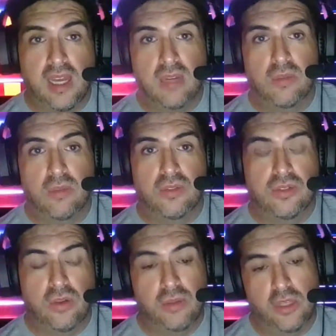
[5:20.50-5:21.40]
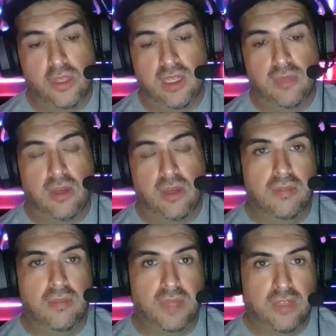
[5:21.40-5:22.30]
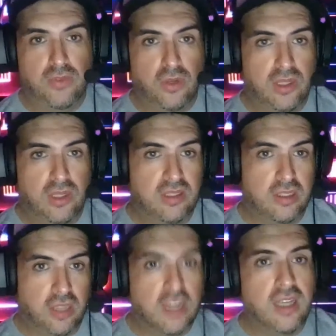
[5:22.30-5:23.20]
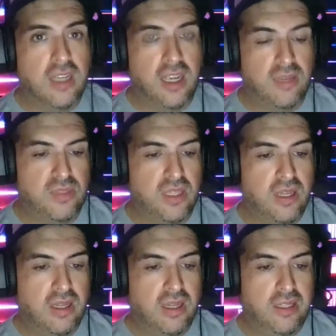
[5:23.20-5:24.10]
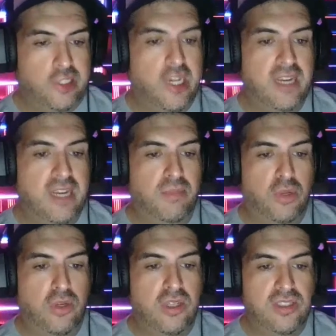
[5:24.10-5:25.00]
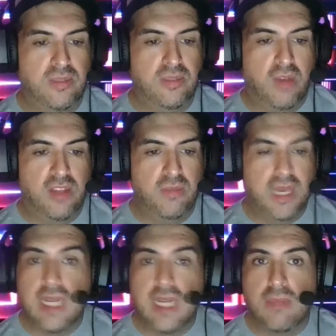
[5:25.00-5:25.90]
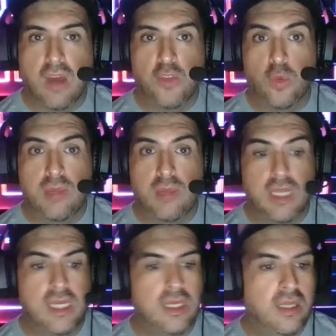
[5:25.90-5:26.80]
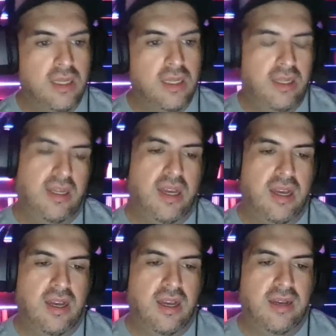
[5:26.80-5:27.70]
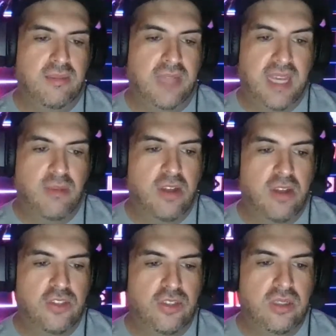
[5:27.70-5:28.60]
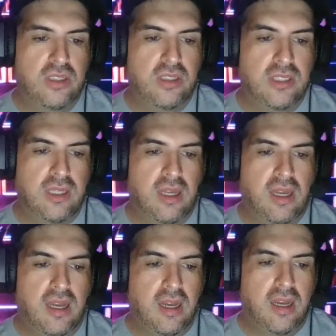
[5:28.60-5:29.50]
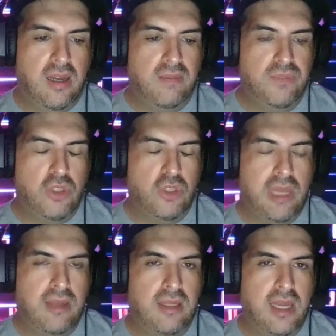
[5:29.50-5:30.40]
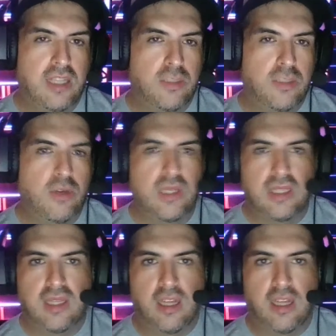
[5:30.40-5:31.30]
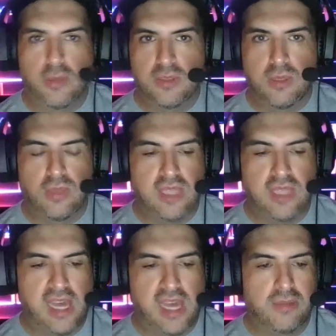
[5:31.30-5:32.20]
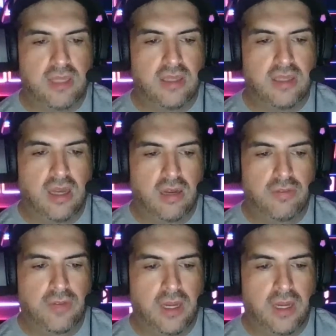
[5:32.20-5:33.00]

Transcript: animals. So I'm talking about Bigfoot, skunk apes, giant birds, mothmen, mothwomen, lake monsters. So that experience, I think, helps me with the aspect of